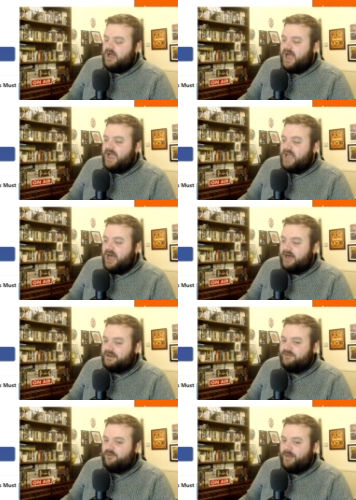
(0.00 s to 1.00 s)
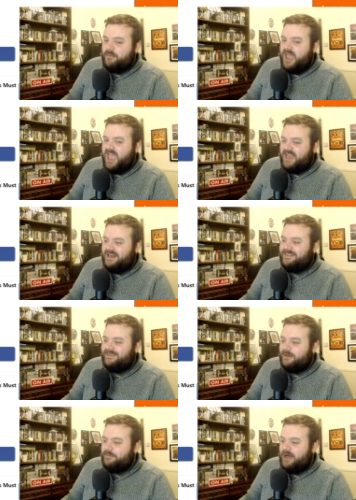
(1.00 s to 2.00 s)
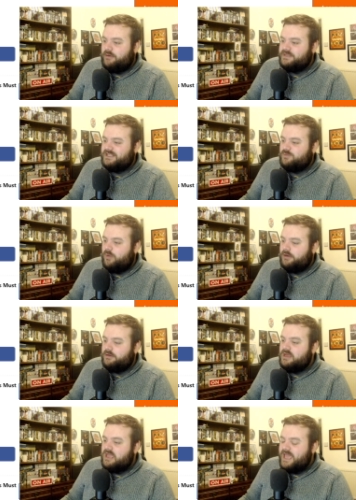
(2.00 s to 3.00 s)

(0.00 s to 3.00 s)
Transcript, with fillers: I hardly remember anything about this one.